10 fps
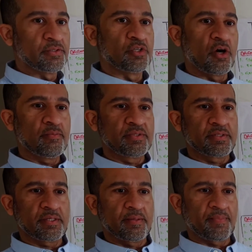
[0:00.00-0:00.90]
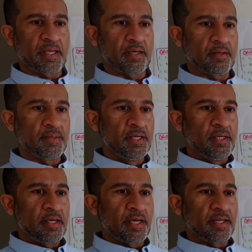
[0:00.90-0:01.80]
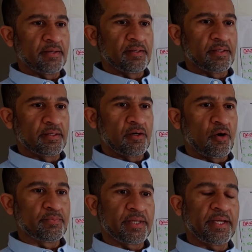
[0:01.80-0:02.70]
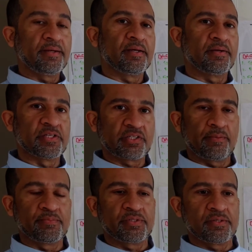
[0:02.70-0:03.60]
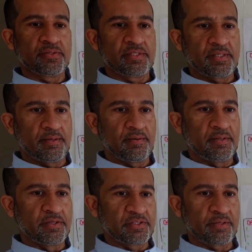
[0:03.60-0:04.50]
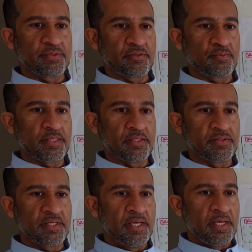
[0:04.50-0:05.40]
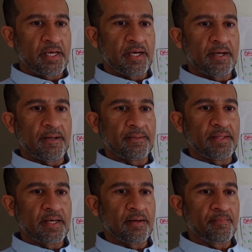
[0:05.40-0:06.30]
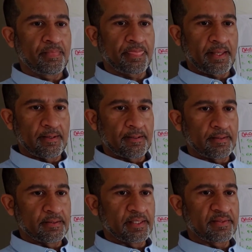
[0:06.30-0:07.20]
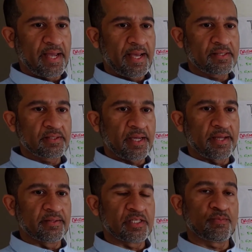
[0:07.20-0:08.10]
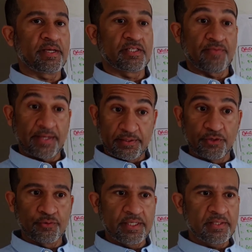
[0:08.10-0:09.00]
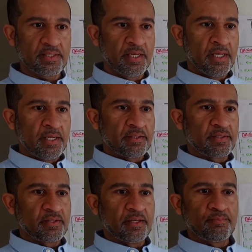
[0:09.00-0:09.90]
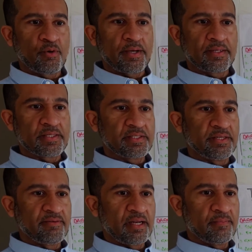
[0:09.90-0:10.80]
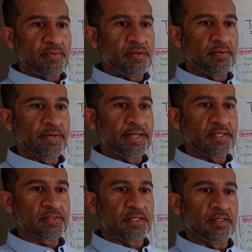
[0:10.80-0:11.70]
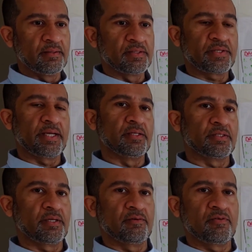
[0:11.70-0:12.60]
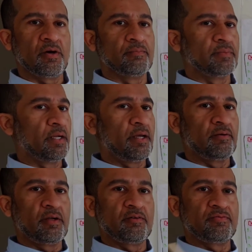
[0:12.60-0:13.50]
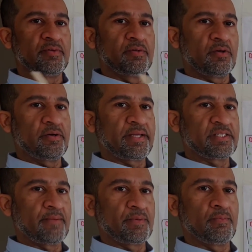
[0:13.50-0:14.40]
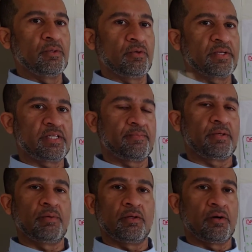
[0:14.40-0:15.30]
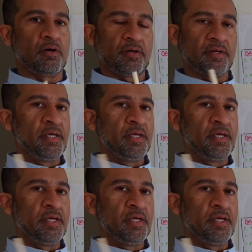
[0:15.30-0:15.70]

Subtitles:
jobs and obtain descriptions. Descriptions means the task and the specific duties. The third point is develop rating scales from the level of not acceptable to acceptable or